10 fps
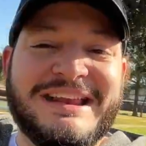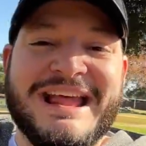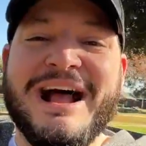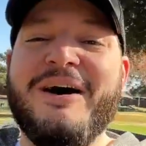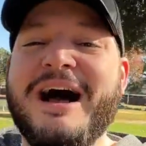
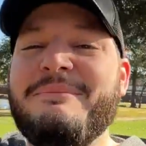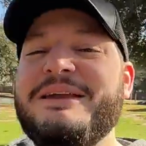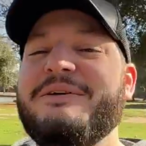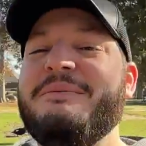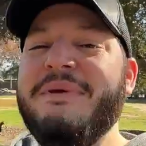now, I'm
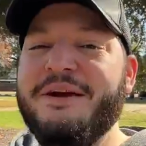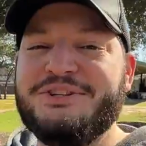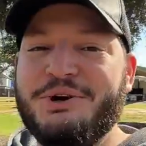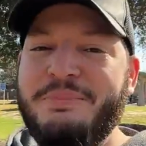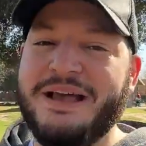here in Mary
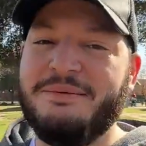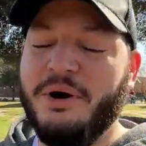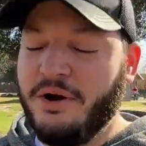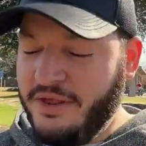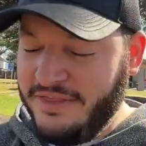Jo Peckham
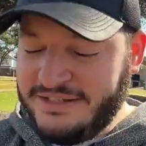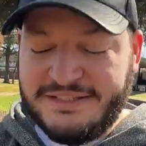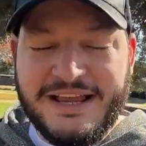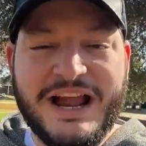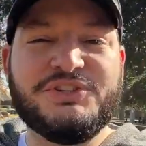Park. This is
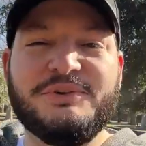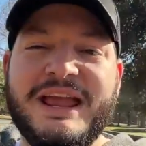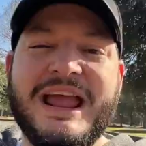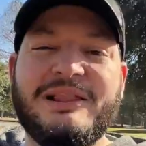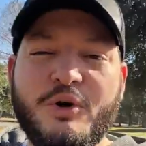
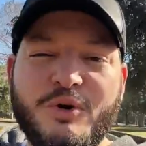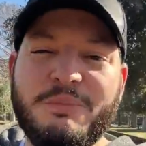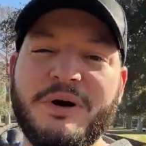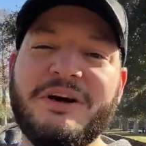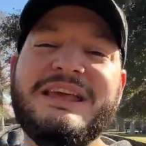actually a local
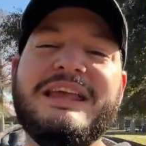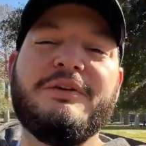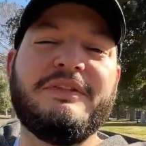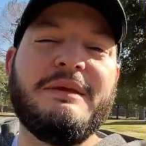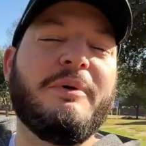park here
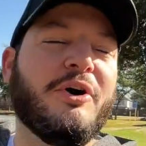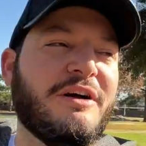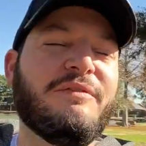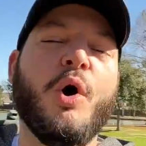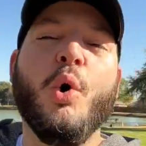in the part
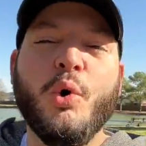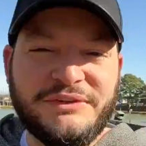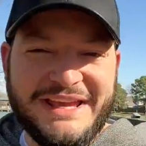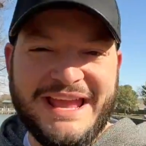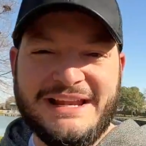of Old
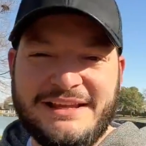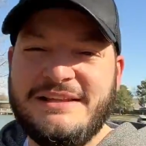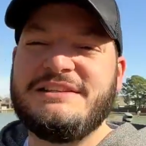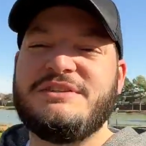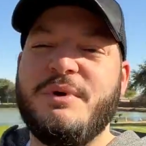Katy.
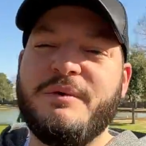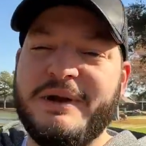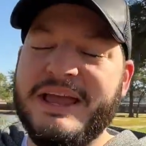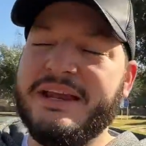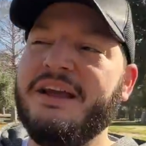This is where we're
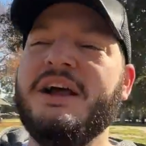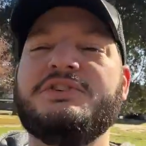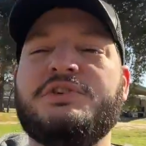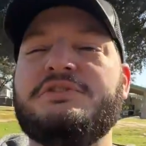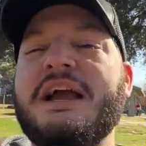in.
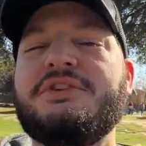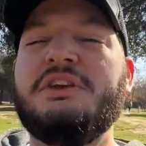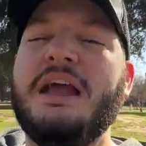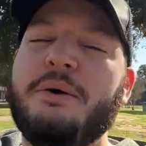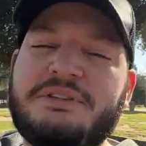So there's actually,
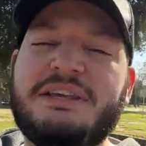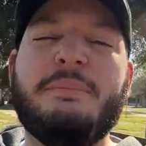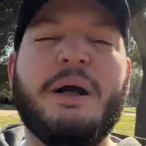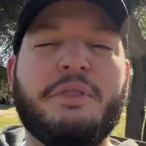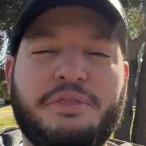I would say,
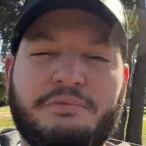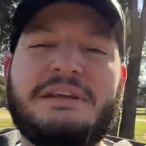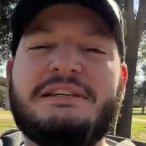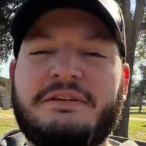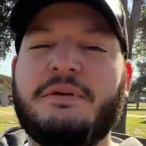about 3
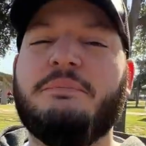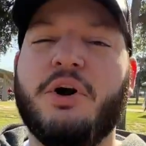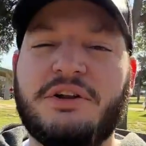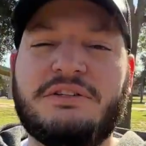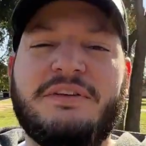different
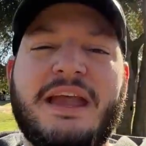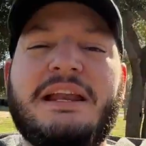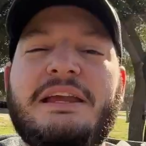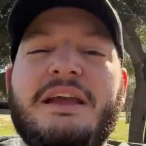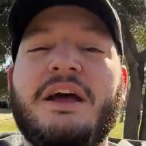parts of
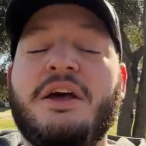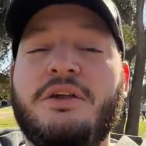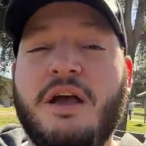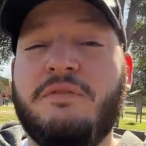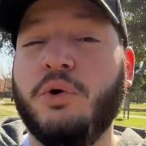Katy. You
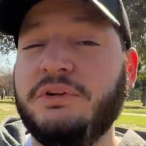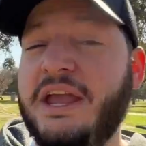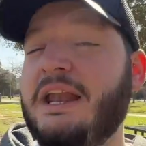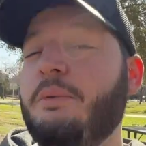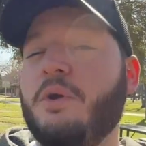have Old
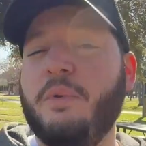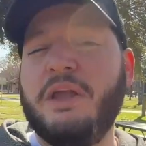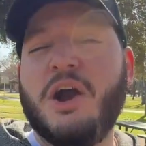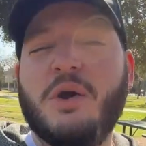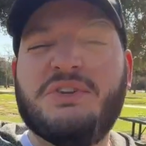Katy where we
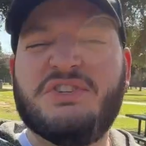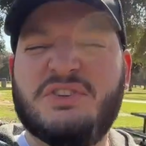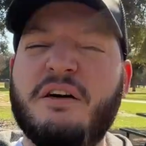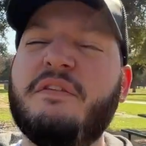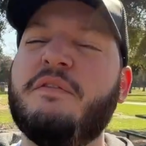are, which is
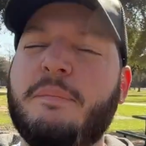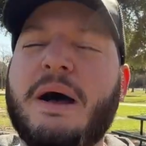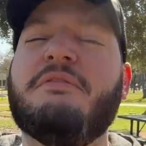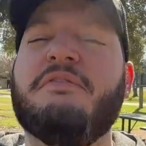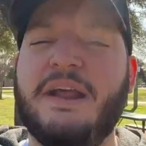off of
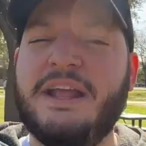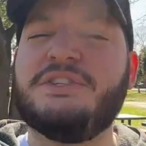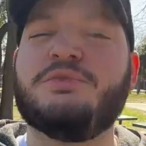about Franz